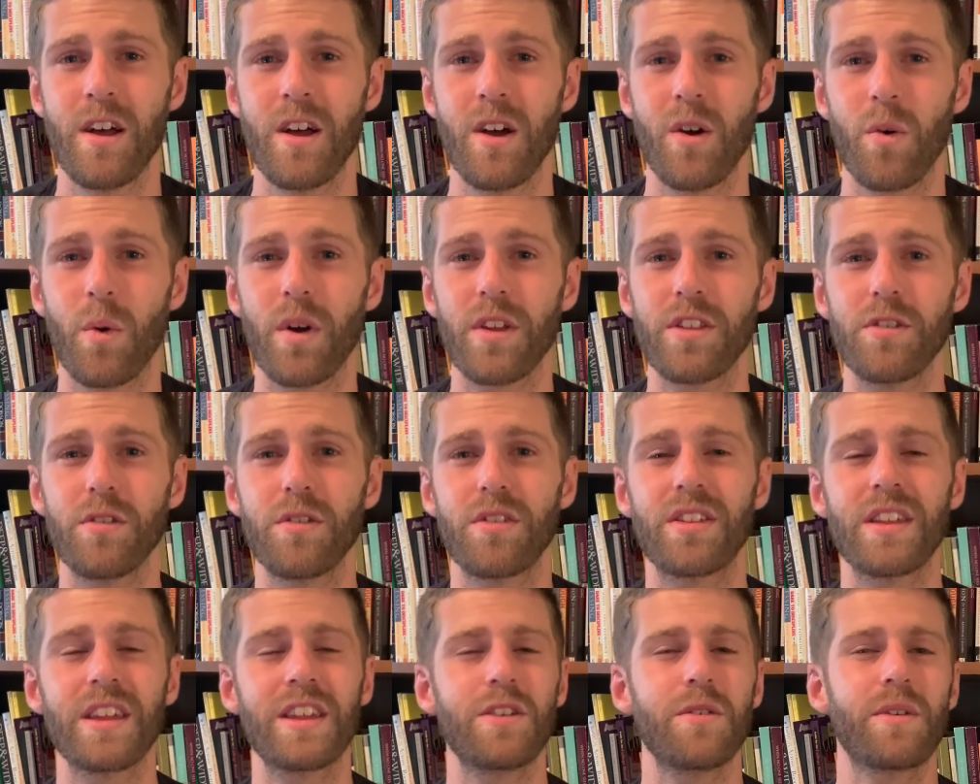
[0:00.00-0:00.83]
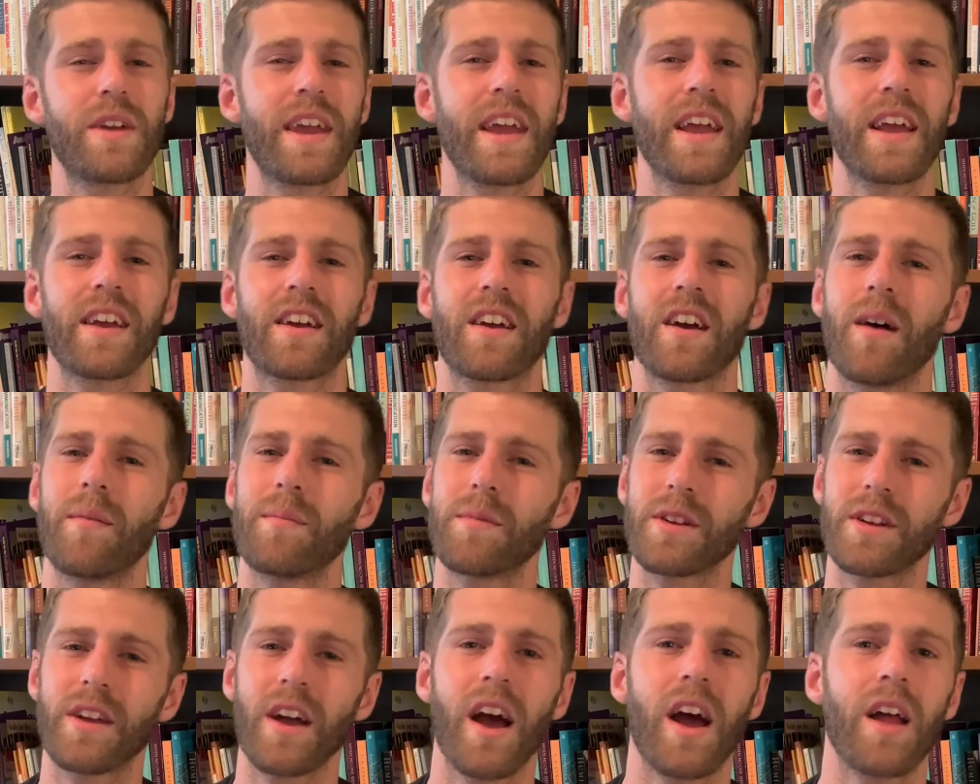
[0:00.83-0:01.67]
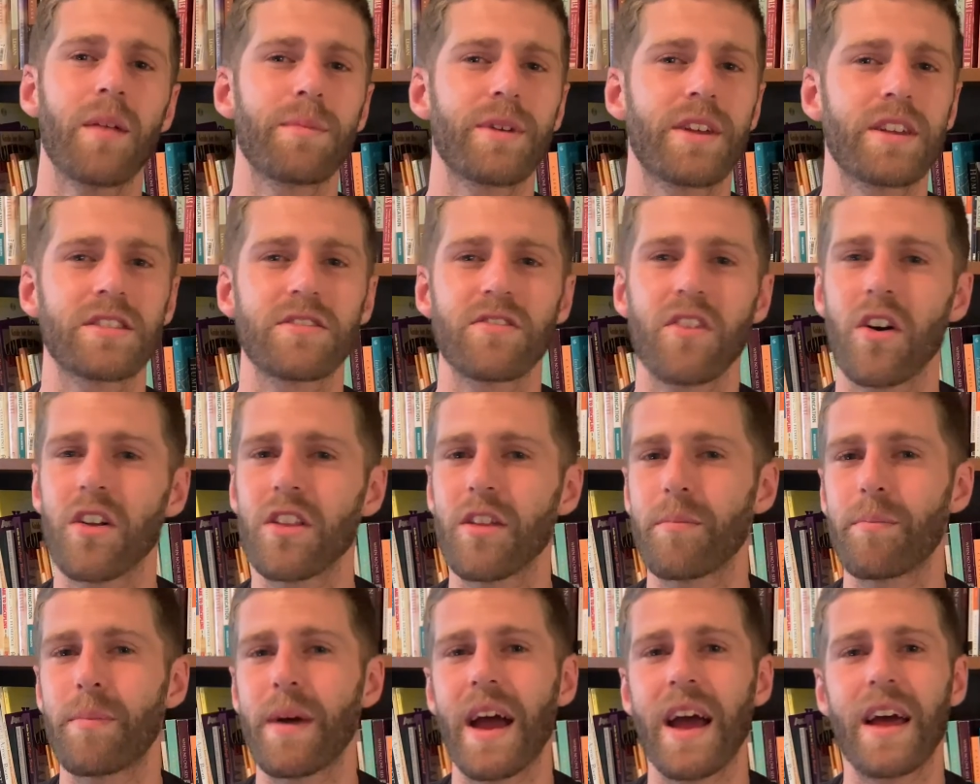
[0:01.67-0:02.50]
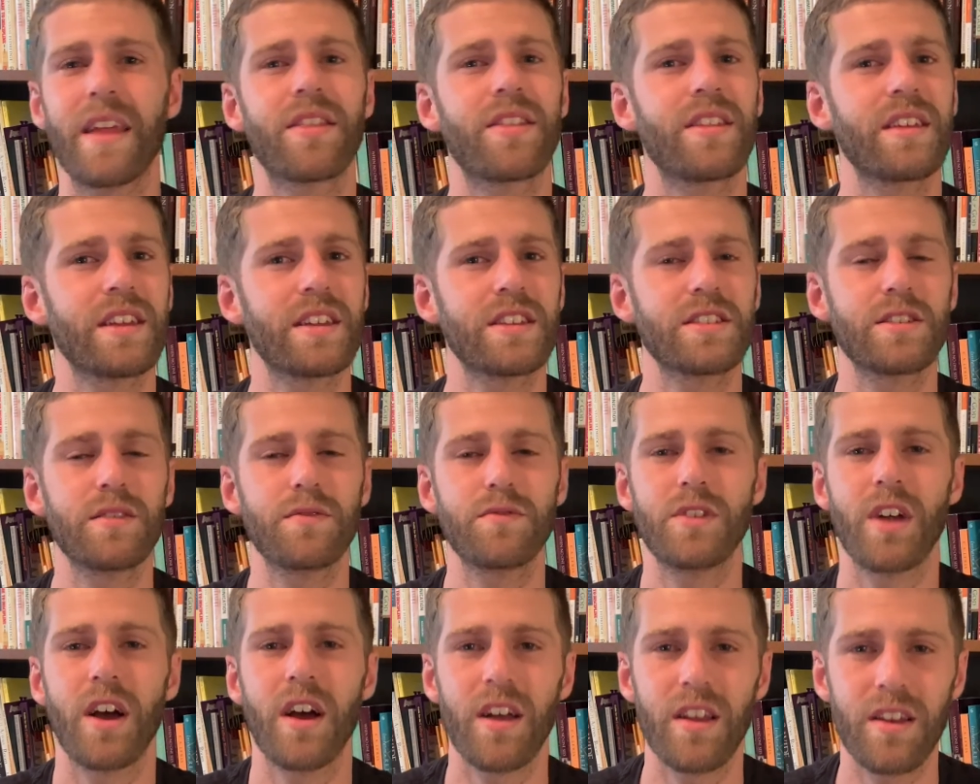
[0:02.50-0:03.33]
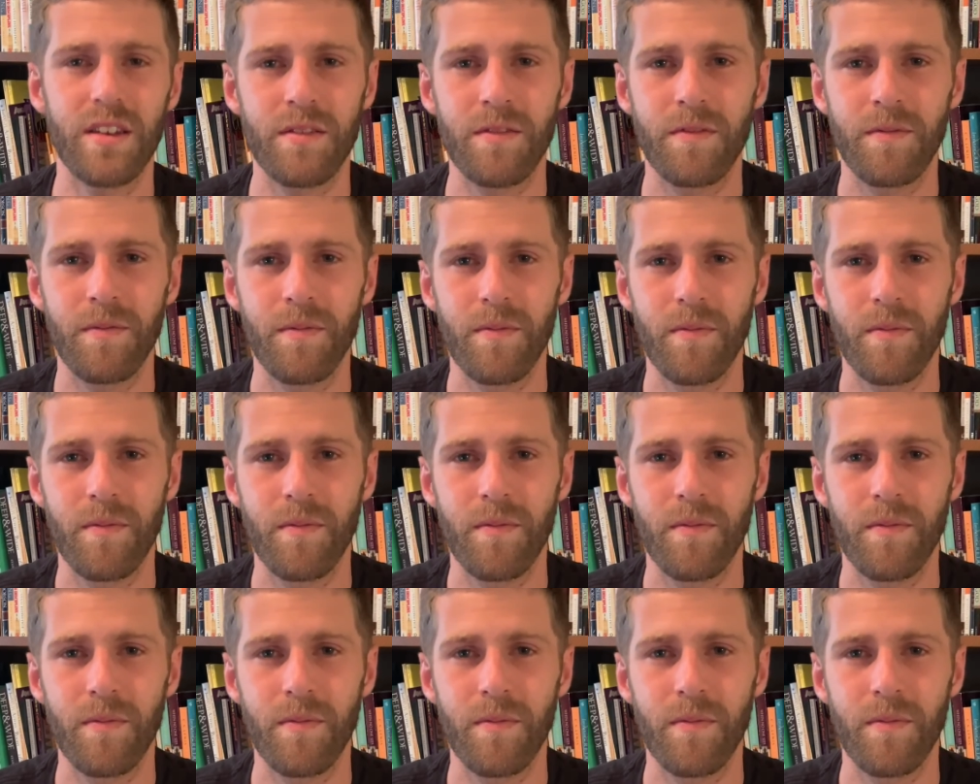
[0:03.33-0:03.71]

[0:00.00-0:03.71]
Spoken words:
Whether you think you can't come to God because of all the bad things you've done,